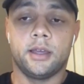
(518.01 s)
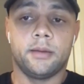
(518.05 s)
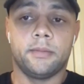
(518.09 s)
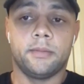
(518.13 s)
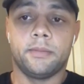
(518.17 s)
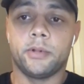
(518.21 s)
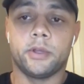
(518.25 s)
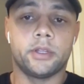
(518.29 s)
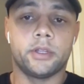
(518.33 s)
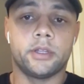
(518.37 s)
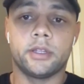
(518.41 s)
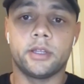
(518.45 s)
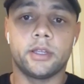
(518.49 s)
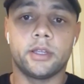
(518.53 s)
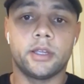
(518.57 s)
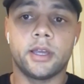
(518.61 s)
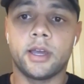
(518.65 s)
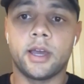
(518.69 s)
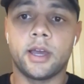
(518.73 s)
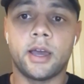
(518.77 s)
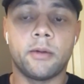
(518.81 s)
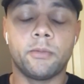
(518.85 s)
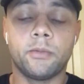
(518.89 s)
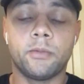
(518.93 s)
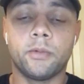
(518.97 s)
but yeah,
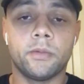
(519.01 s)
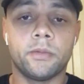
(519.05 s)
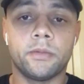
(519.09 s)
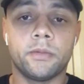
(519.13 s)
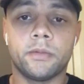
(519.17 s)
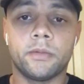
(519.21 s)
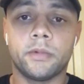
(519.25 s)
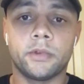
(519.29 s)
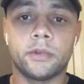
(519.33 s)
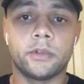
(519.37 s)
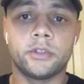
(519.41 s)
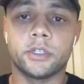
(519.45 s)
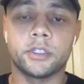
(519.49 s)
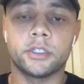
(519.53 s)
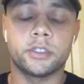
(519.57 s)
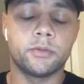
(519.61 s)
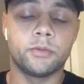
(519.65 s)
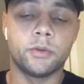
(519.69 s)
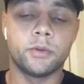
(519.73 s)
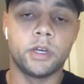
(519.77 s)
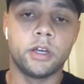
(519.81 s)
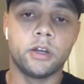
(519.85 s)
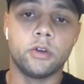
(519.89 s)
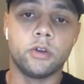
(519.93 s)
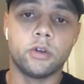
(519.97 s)
I'm just
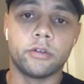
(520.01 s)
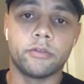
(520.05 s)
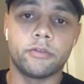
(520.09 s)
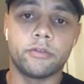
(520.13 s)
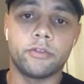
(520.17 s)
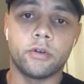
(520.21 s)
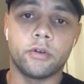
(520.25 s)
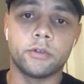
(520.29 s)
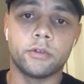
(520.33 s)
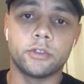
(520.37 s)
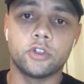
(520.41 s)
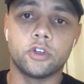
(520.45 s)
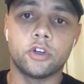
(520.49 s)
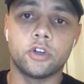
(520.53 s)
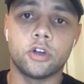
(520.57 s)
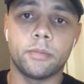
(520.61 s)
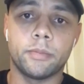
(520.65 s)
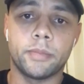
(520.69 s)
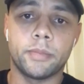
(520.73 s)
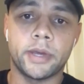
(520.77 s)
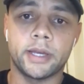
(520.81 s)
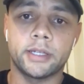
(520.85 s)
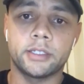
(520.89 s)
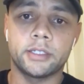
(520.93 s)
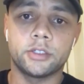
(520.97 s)
really looking forward to come
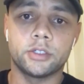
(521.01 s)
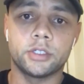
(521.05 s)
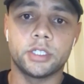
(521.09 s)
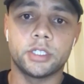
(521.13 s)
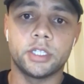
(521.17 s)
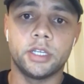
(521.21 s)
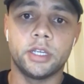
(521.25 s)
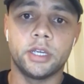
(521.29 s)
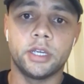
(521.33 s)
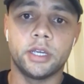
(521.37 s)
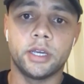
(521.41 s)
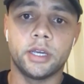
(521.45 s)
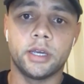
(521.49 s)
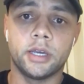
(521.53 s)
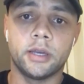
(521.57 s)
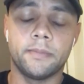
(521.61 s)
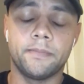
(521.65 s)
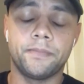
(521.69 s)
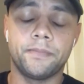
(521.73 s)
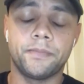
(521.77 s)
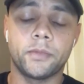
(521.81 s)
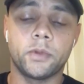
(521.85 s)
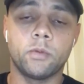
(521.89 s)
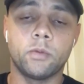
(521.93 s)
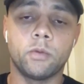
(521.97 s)
back to see uh,
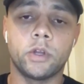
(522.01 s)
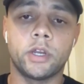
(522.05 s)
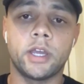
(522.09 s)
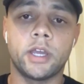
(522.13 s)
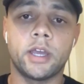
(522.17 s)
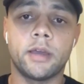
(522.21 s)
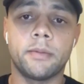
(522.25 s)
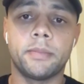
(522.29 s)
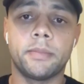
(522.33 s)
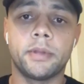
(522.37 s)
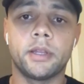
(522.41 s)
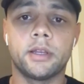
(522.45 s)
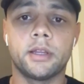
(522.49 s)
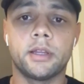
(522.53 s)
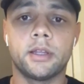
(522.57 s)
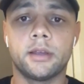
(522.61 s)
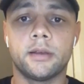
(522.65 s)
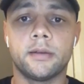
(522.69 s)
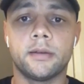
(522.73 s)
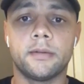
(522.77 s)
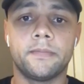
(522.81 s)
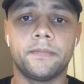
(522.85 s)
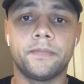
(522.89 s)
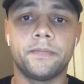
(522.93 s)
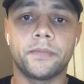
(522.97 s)
what happened
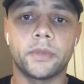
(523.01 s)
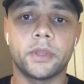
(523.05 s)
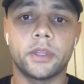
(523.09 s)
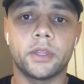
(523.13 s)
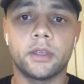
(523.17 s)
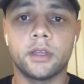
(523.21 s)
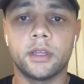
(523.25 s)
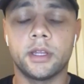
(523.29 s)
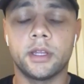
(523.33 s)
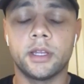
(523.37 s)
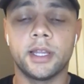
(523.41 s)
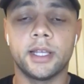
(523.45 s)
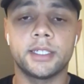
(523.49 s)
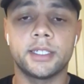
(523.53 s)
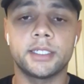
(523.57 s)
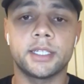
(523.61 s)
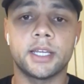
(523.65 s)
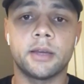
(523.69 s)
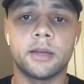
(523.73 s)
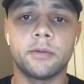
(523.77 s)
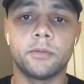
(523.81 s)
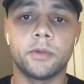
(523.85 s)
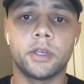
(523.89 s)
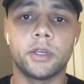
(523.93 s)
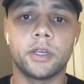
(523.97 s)
uh, next
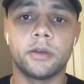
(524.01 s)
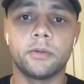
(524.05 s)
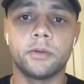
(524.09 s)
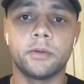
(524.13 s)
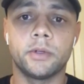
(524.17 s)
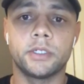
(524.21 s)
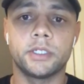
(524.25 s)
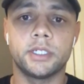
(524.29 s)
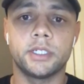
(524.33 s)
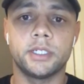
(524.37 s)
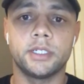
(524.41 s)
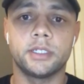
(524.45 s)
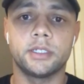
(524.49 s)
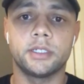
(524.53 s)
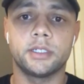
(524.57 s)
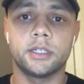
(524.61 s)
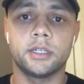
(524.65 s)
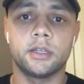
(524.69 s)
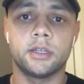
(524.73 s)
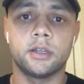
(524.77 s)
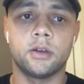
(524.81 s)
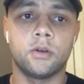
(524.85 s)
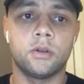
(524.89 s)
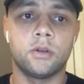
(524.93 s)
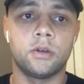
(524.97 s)
time we we see
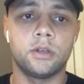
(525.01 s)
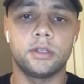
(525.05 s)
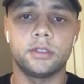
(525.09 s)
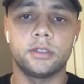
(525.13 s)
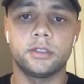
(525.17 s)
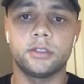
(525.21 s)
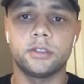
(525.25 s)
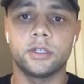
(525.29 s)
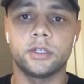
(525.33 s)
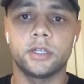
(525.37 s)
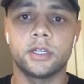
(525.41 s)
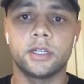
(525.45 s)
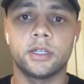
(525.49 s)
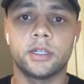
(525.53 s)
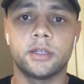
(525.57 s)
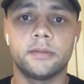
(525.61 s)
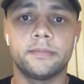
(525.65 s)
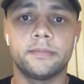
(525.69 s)
uh, all together.